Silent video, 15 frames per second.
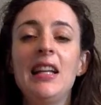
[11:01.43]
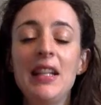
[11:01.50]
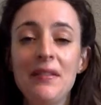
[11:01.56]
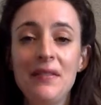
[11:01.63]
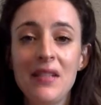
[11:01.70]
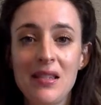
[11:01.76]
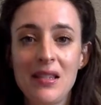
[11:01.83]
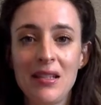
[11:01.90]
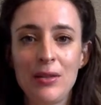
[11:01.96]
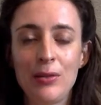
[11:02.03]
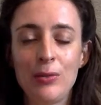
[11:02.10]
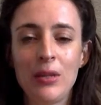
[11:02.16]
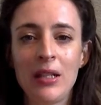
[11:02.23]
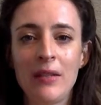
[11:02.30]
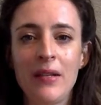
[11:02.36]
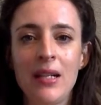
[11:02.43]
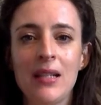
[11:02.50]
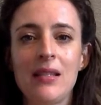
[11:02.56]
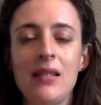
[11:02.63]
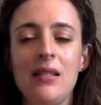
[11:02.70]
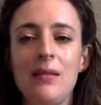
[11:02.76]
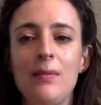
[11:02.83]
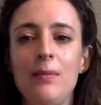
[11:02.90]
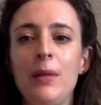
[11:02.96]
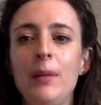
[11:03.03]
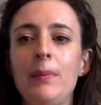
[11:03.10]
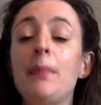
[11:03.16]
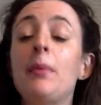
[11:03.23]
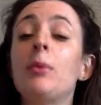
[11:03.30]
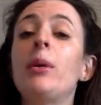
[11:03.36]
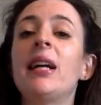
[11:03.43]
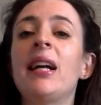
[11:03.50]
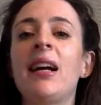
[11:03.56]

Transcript: Every single one of us, maybe we